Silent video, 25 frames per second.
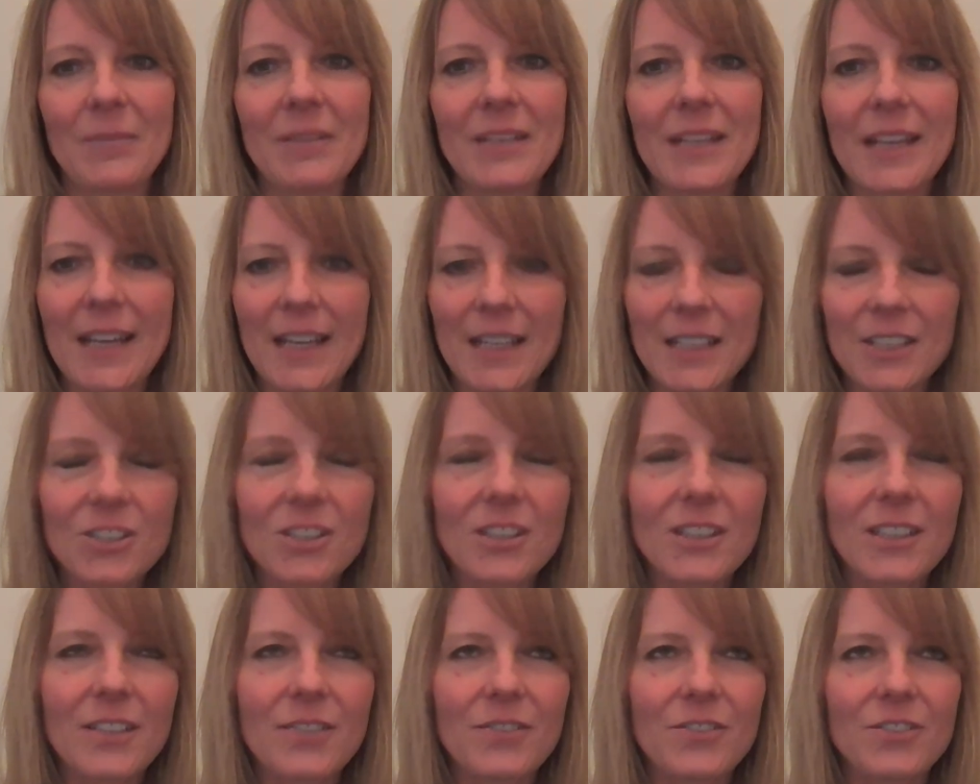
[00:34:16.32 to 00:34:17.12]
I mean,
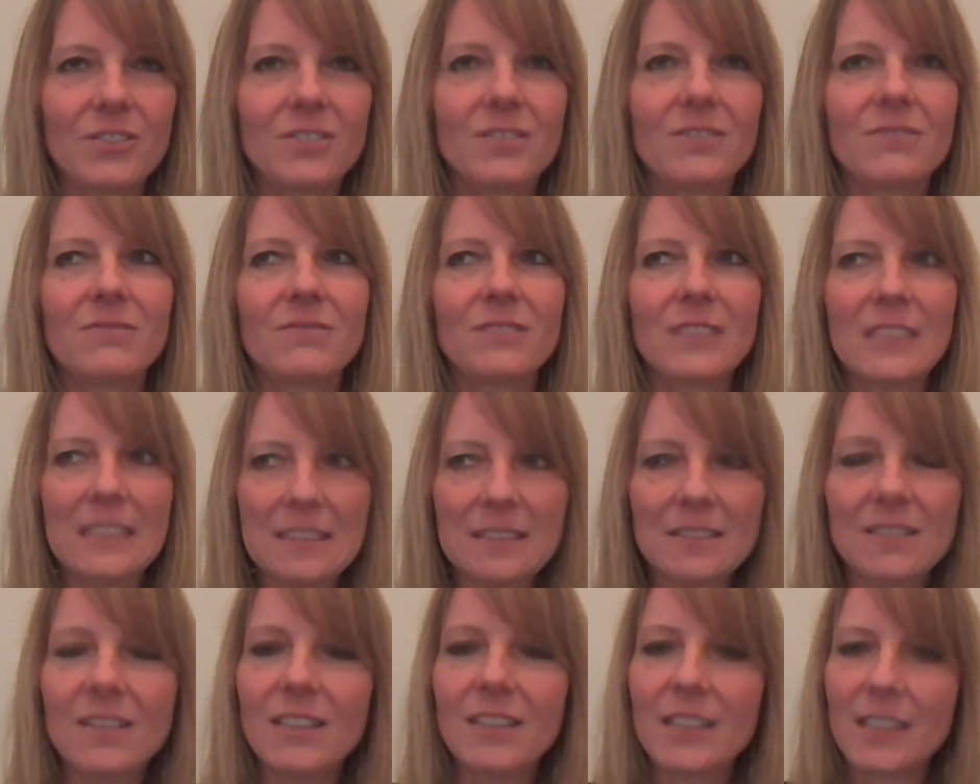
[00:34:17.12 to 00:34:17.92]
actually, I've just
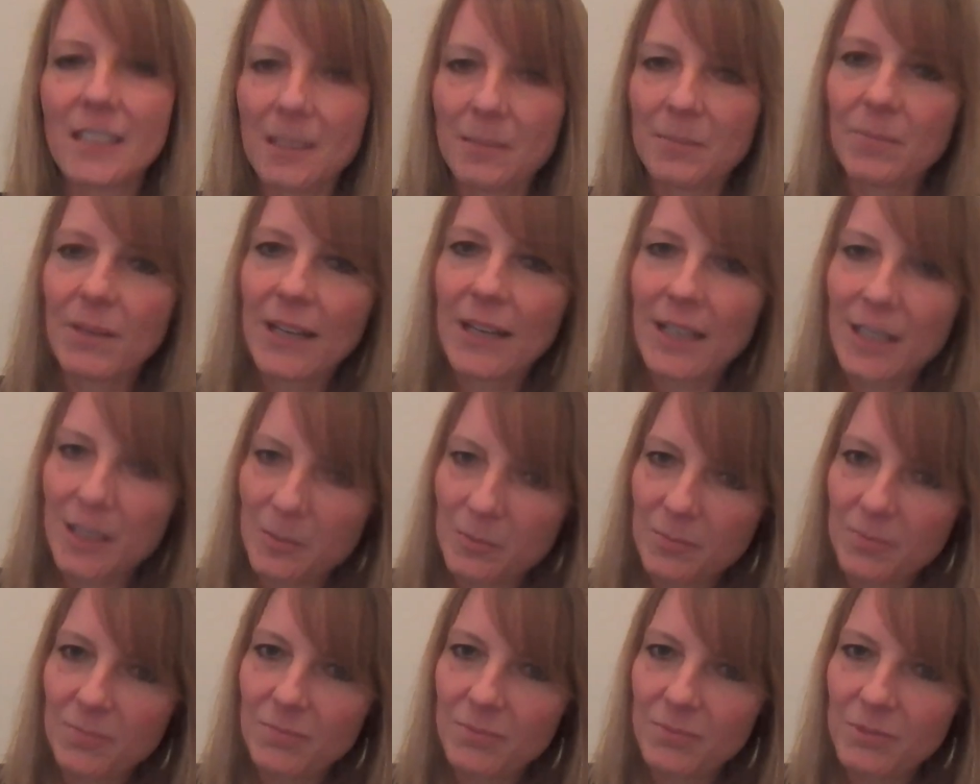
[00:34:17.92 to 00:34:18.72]
recently come
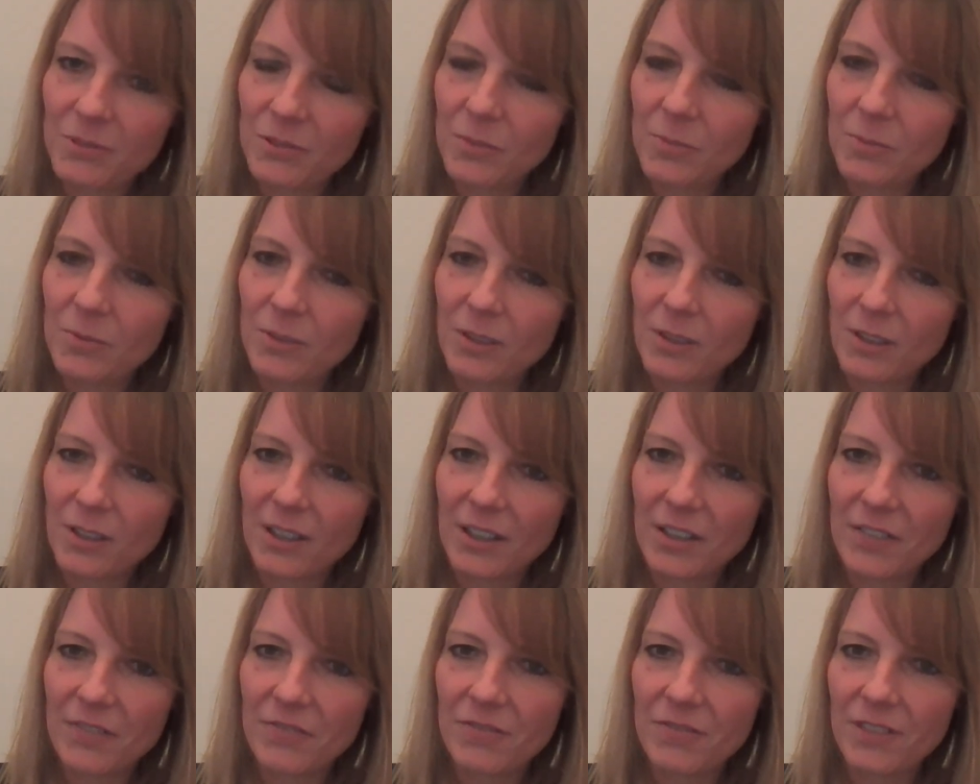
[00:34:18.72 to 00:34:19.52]
back to a
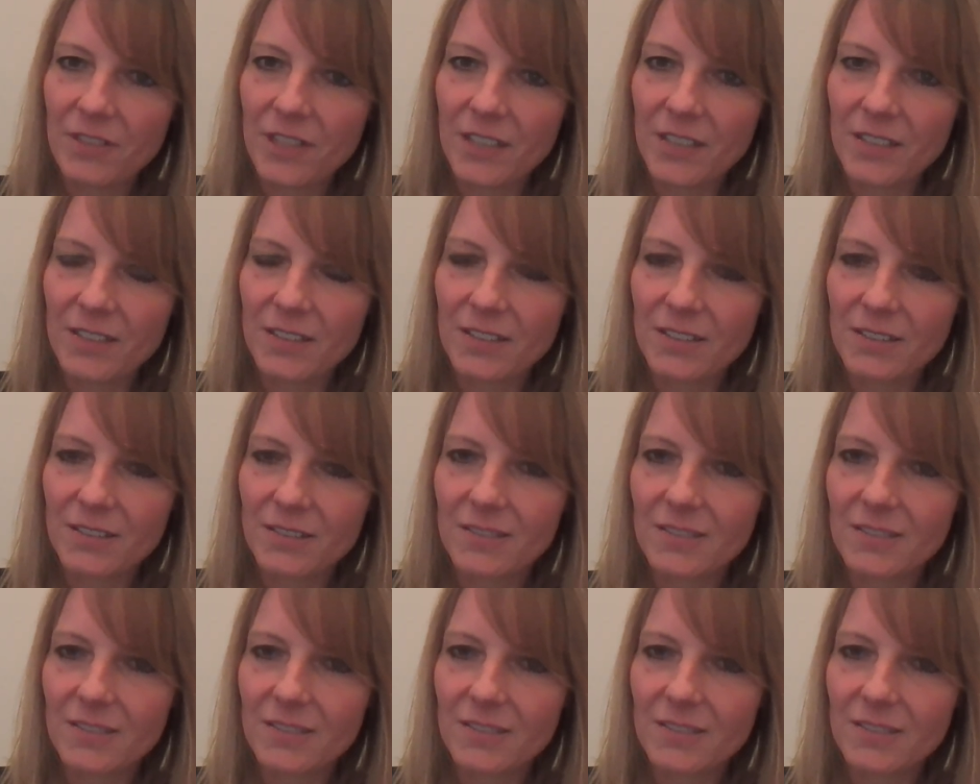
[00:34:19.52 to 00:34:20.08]
book I've read